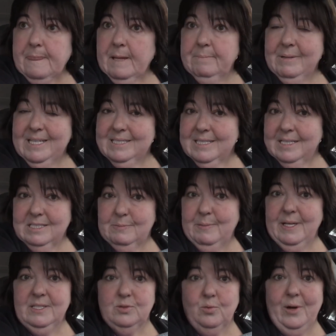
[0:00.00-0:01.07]
because I
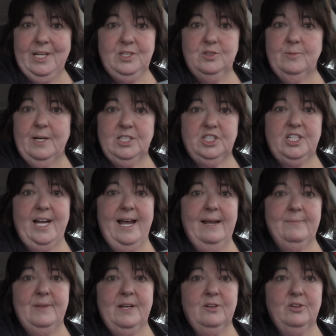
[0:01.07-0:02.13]
spent way too much
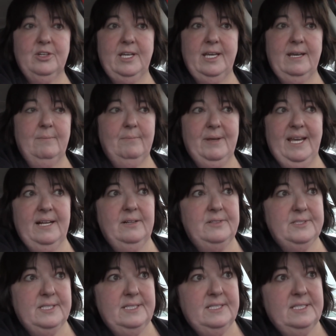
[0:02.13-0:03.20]
time there looking at
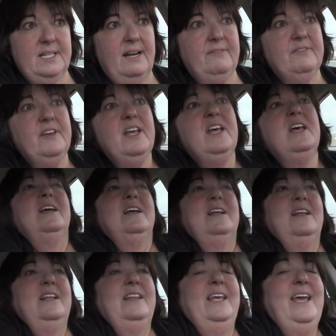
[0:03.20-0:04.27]
panels and stuff.
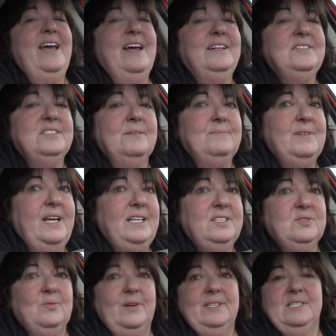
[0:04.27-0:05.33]
And they had some
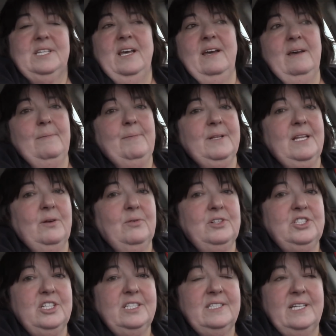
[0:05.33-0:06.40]
nice ones, but they
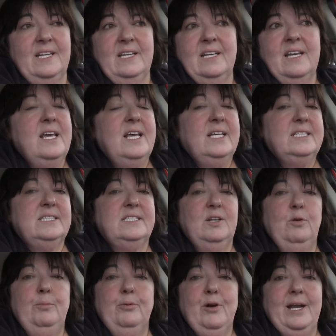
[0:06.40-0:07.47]
were just
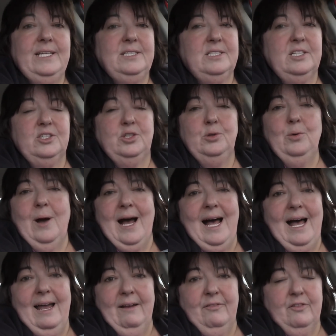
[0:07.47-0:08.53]
still priced too
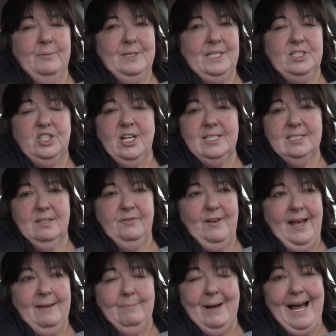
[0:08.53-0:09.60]
high for me to
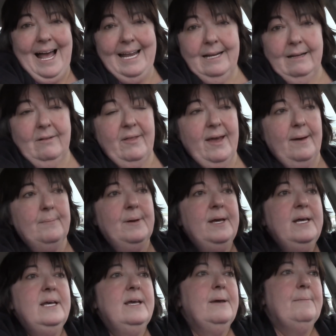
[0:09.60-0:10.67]
justify buying them.
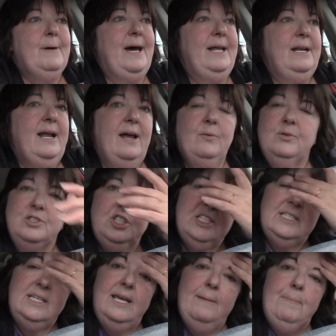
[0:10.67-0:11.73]
But I will
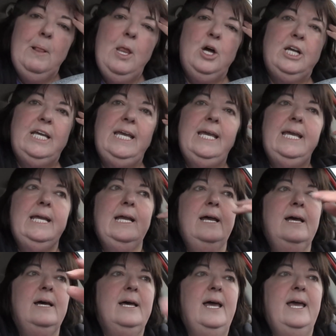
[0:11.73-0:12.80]
just keep looking,
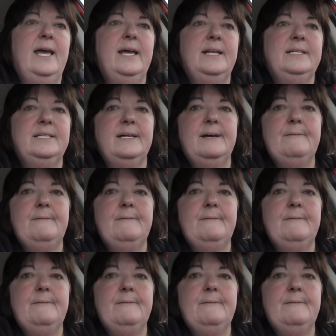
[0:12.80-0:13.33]
and